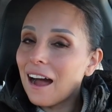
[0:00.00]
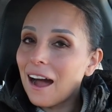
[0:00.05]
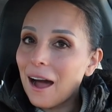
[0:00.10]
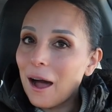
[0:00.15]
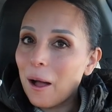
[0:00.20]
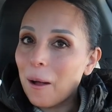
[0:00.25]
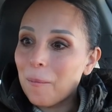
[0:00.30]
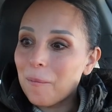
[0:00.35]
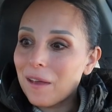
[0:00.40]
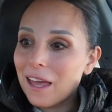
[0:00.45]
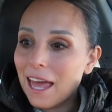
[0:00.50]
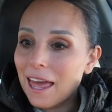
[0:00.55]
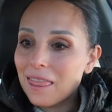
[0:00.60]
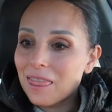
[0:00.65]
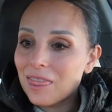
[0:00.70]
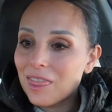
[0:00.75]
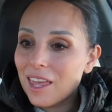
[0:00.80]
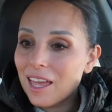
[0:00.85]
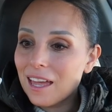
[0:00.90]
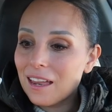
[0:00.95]

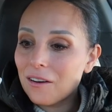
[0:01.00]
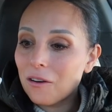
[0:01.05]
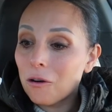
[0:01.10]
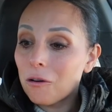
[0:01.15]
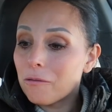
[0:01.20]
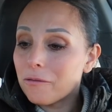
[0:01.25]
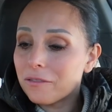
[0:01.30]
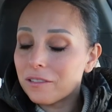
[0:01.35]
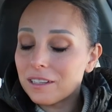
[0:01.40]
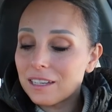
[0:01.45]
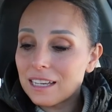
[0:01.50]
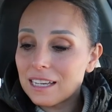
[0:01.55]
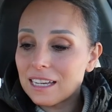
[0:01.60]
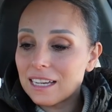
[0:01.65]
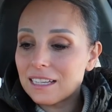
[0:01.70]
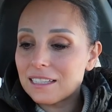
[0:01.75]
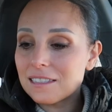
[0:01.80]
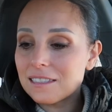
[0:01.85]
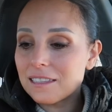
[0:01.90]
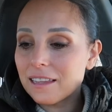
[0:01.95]
And then hopefully
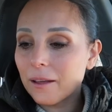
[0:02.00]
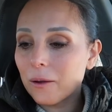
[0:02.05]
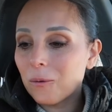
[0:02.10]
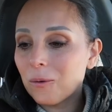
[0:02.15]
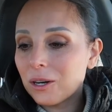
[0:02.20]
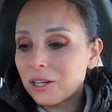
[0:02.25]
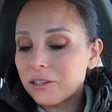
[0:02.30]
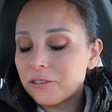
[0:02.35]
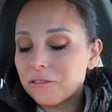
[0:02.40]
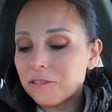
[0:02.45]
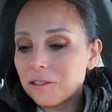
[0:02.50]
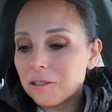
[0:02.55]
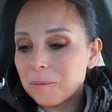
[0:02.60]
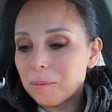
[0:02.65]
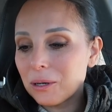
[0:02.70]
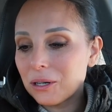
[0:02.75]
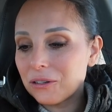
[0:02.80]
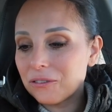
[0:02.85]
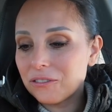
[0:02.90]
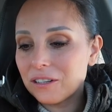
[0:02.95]
it's like wonderful,
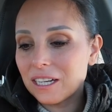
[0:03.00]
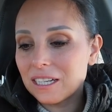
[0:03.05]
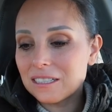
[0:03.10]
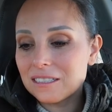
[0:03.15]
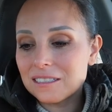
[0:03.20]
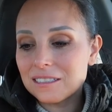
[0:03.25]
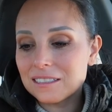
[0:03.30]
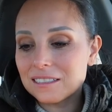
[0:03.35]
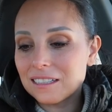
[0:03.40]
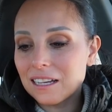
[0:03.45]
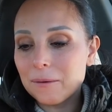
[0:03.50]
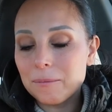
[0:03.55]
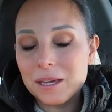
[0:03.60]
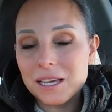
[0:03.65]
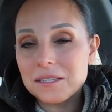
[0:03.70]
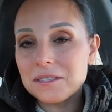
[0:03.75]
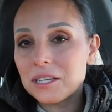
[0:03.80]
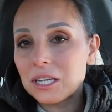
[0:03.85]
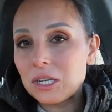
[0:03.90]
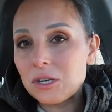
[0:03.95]
perfect,
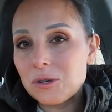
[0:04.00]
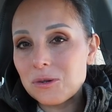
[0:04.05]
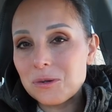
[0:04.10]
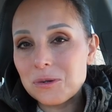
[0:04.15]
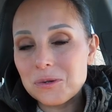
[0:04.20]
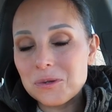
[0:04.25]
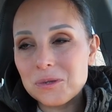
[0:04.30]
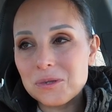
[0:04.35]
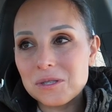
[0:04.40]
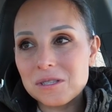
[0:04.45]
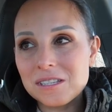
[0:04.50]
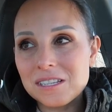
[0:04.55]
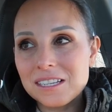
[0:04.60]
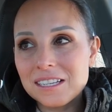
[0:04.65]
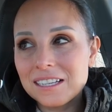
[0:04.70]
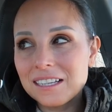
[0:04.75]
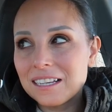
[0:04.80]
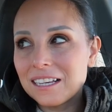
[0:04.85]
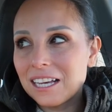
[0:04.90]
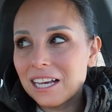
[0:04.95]
amazing news
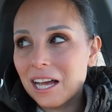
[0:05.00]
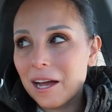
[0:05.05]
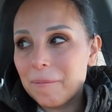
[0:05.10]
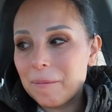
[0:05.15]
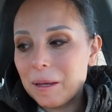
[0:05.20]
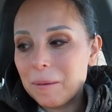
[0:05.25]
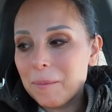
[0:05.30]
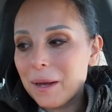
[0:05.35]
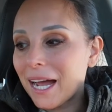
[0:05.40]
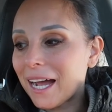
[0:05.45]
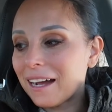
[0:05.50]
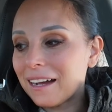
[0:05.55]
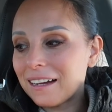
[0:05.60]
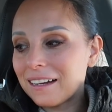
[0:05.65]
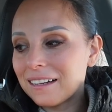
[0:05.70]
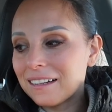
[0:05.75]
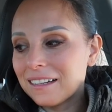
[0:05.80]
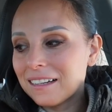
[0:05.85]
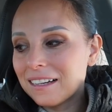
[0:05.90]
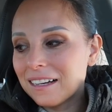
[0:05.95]
coming
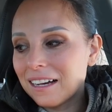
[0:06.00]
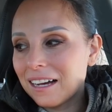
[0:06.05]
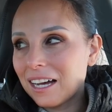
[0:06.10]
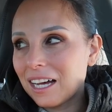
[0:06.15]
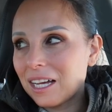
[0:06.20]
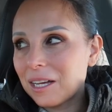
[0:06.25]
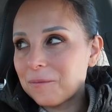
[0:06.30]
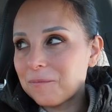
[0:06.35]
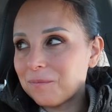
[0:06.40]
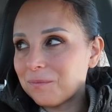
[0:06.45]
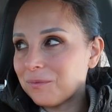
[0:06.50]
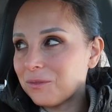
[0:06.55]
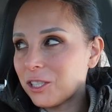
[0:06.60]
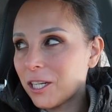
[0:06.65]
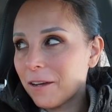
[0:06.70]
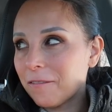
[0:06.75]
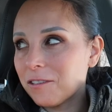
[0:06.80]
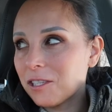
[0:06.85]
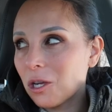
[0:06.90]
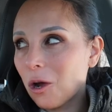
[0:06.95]
back.
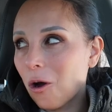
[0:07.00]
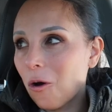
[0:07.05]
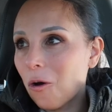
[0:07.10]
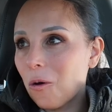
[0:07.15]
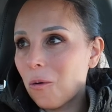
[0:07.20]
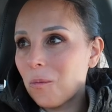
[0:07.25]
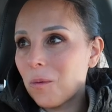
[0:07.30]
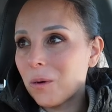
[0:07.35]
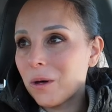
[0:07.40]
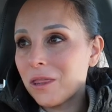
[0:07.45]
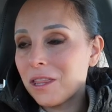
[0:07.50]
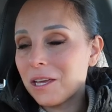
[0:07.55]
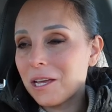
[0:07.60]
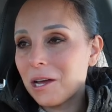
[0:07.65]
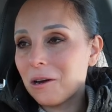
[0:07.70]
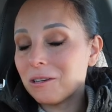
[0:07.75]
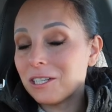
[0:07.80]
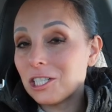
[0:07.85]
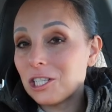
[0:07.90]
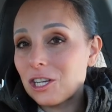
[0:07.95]
Jeff's home with
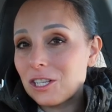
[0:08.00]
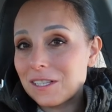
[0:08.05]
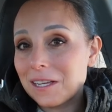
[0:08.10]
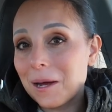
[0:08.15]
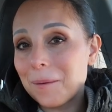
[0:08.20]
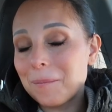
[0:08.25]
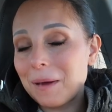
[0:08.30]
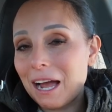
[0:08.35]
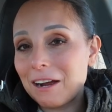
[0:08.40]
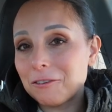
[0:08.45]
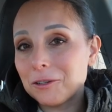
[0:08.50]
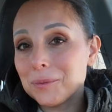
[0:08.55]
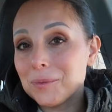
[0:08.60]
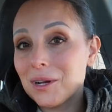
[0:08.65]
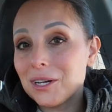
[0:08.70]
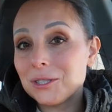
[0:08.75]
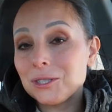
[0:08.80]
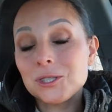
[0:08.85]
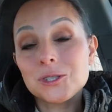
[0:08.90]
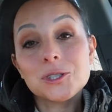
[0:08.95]
Theo. He just got back from
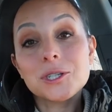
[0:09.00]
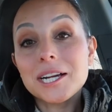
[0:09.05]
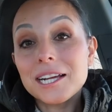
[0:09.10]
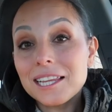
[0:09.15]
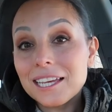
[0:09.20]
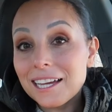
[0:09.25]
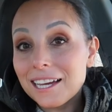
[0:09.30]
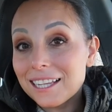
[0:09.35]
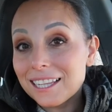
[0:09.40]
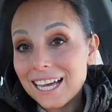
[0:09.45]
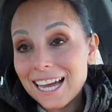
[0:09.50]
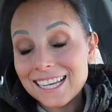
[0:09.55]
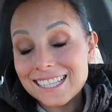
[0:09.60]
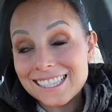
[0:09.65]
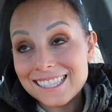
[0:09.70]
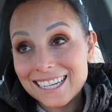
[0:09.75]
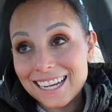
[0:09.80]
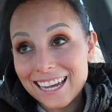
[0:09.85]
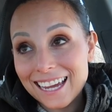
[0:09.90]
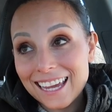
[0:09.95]
Australia
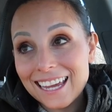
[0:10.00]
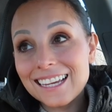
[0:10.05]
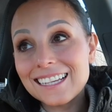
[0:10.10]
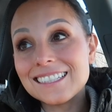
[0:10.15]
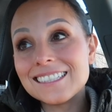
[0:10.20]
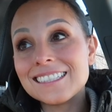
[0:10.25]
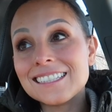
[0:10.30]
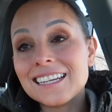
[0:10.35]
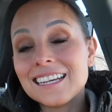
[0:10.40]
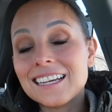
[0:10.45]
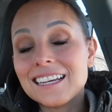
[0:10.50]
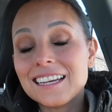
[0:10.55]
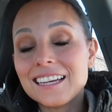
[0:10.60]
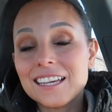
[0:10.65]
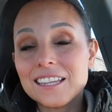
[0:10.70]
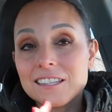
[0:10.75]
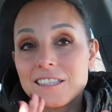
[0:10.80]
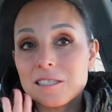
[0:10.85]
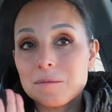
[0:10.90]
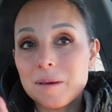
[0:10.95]
last night.
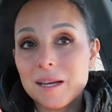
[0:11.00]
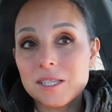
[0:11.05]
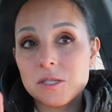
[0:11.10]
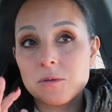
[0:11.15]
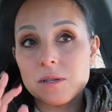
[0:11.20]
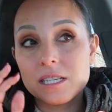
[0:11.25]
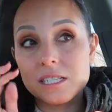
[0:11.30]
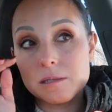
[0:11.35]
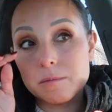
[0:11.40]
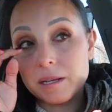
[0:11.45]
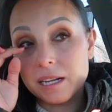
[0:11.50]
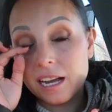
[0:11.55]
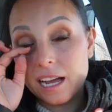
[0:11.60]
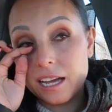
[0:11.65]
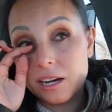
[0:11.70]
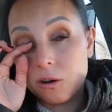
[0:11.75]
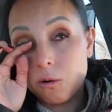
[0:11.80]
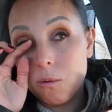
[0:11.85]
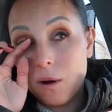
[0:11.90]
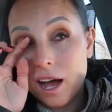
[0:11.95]
This past week has been
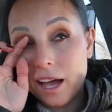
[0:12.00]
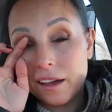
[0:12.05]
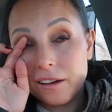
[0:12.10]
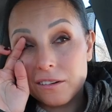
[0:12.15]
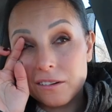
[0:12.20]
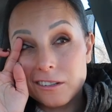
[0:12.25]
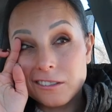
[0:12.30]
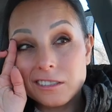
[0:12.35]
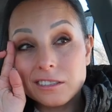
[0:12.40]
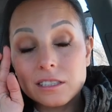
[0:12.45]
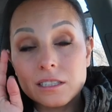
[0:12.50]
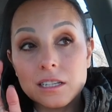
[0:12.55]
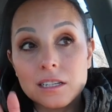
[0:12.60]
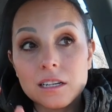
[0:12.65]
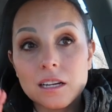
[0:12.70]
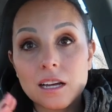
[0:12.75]
kind of wild